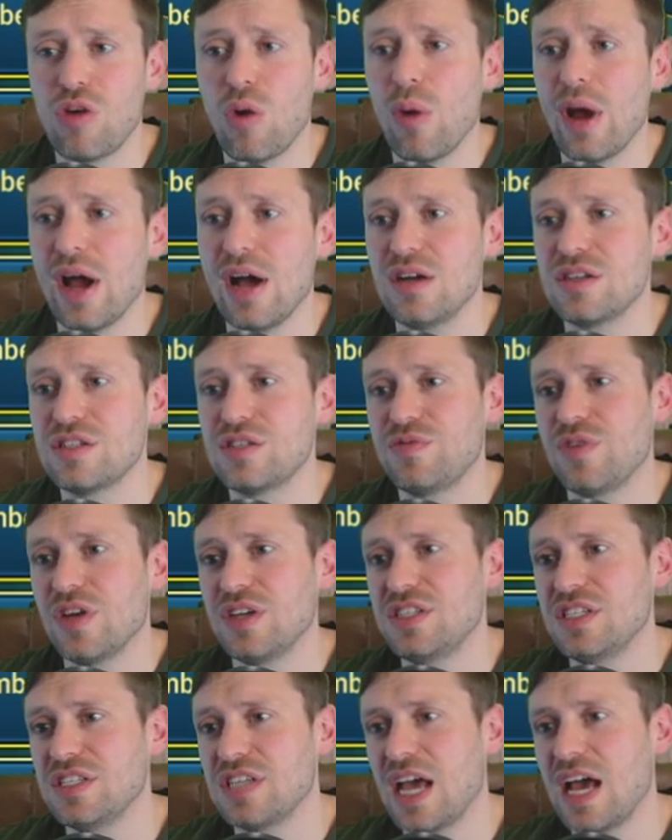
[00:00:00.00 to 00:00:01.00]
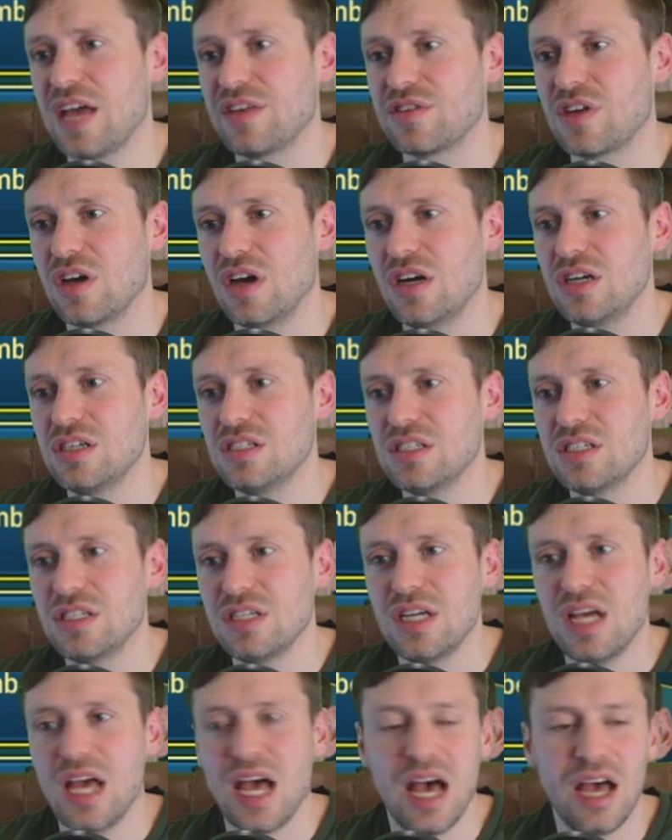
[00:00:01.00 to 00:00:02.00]
House versus Asgard,
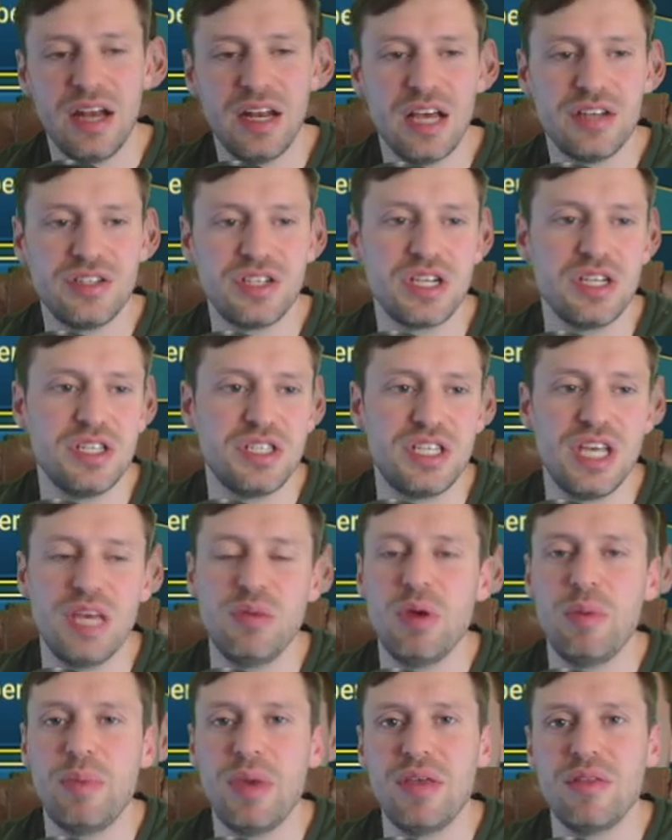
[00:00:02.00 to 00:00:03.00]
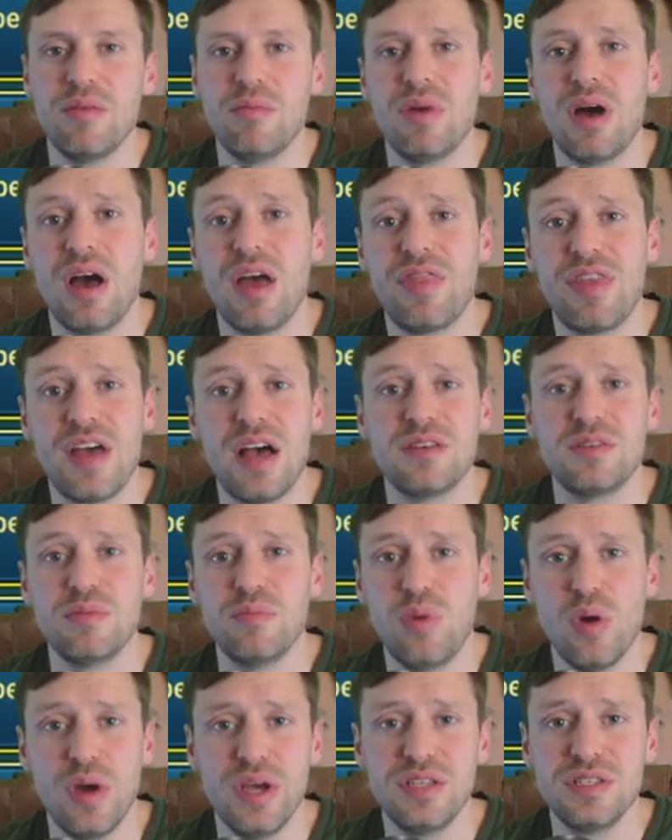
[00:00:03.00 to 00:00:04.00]
and as you can see, we beat them by a thousand
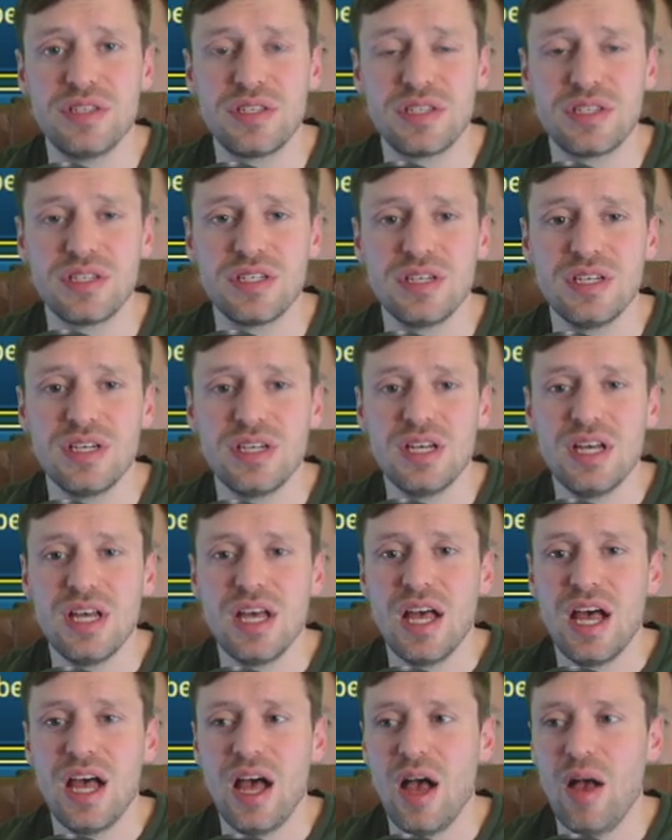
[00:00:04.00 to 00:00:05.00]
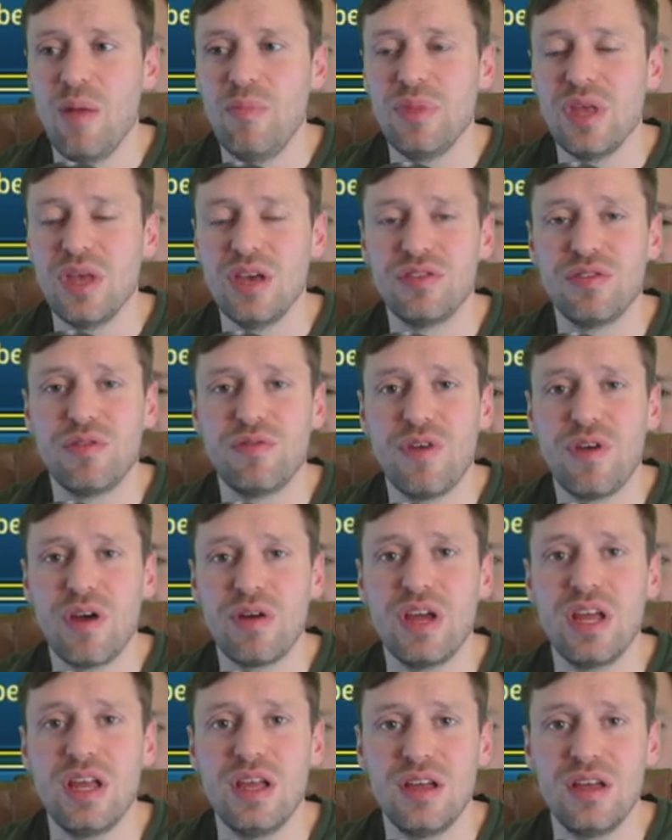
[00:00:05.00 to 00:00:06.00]
points. Um, it was a
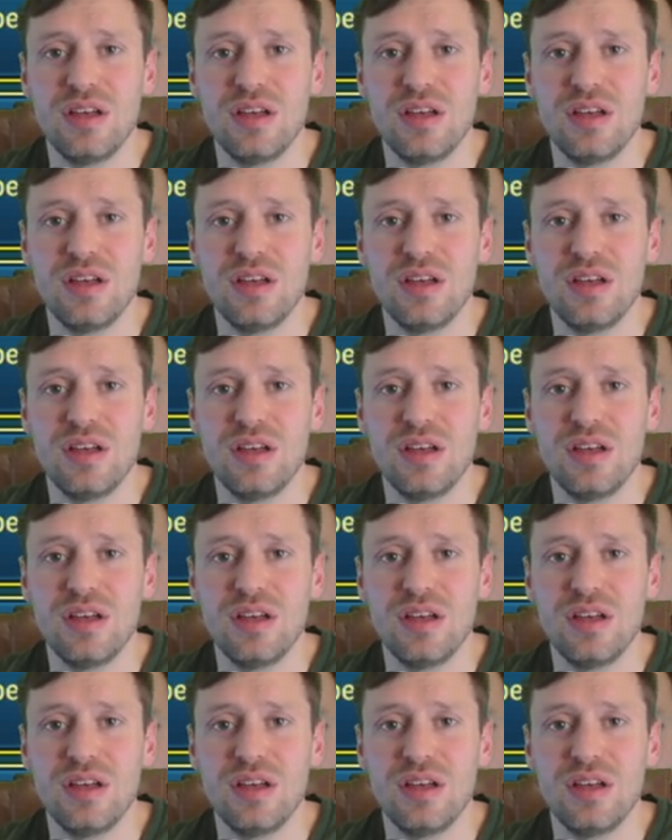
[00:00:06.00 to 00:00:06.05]
very,